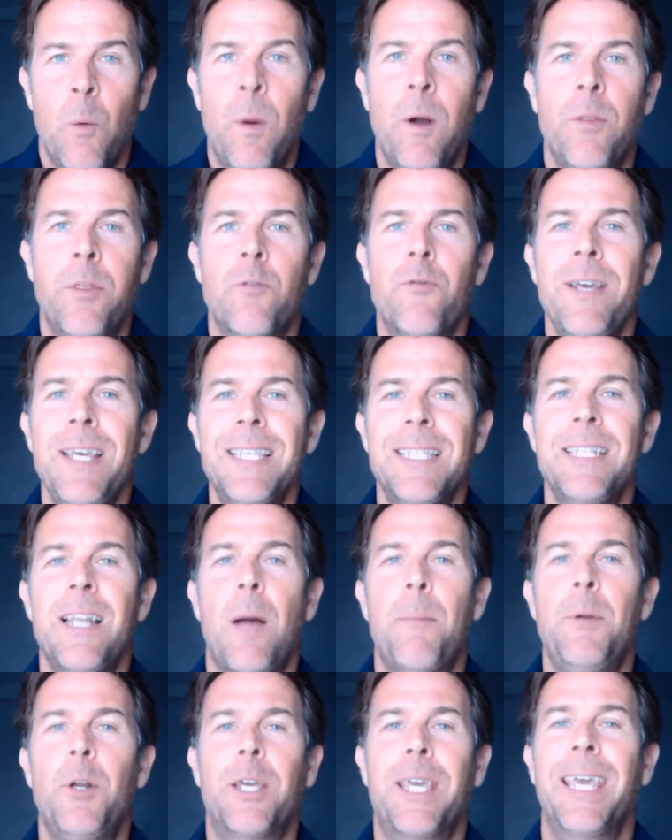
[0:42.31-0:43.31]
Well, the
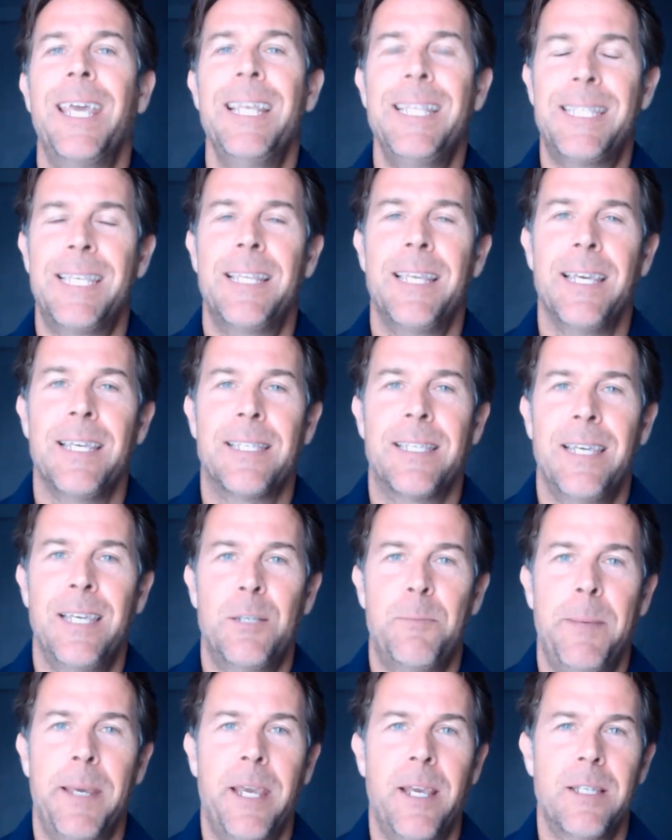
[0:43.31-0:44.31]
reason I'm looking into this
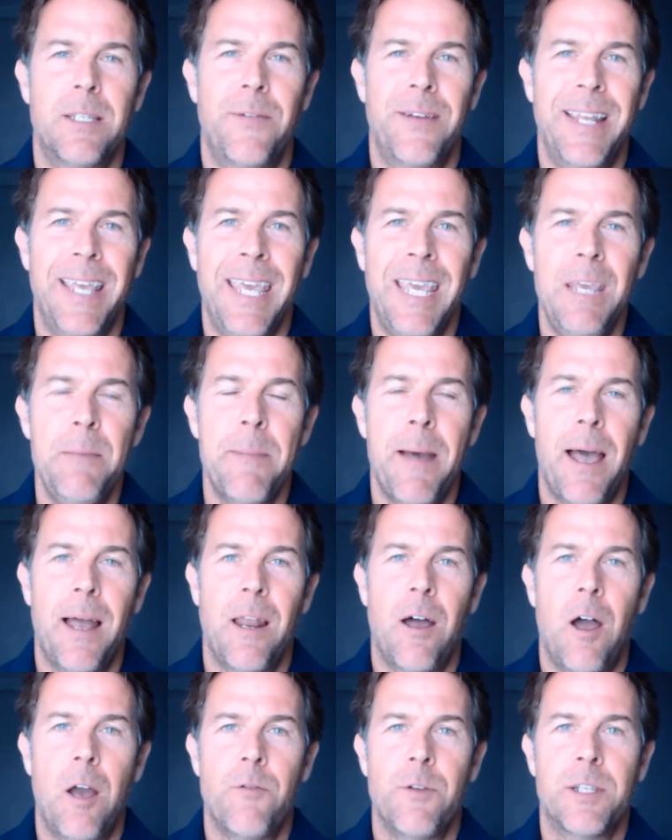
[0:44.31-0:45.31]
is because of an
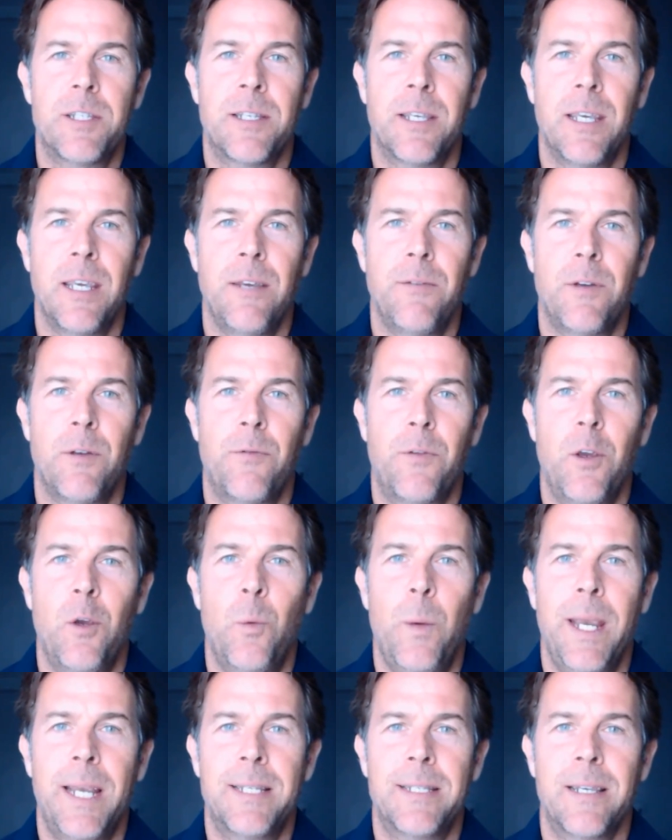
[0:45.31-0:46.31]
email I received a
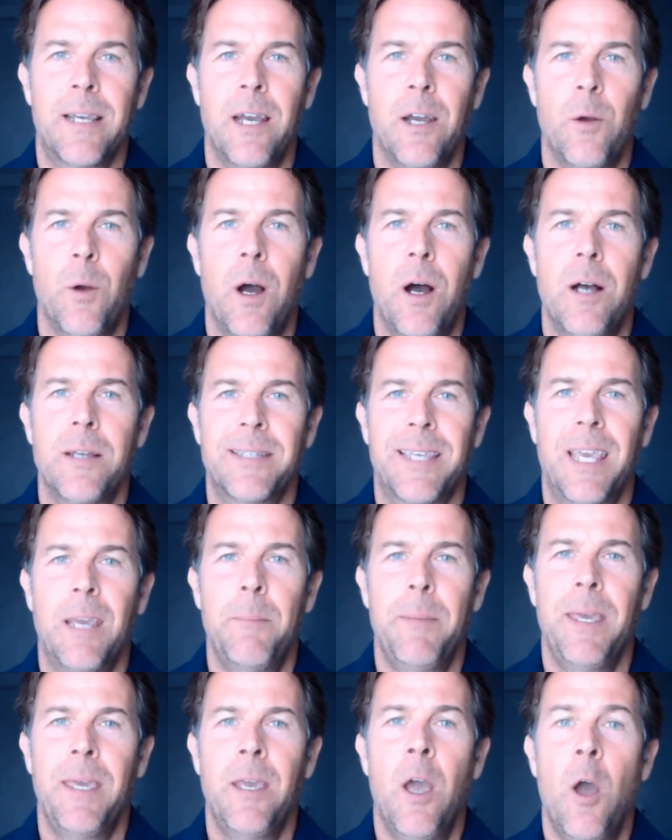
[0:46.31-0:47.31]
few weeks ago
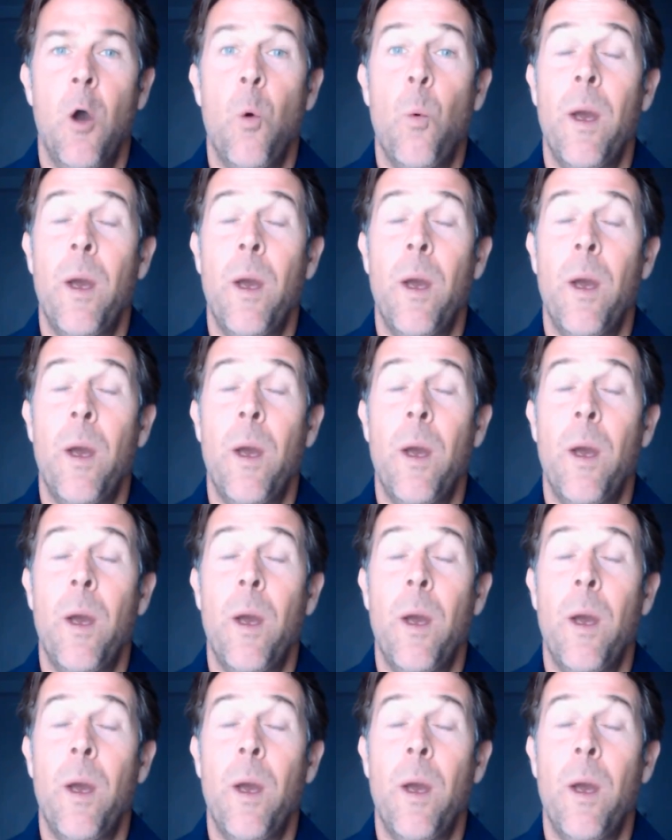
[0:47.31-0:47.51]
asking me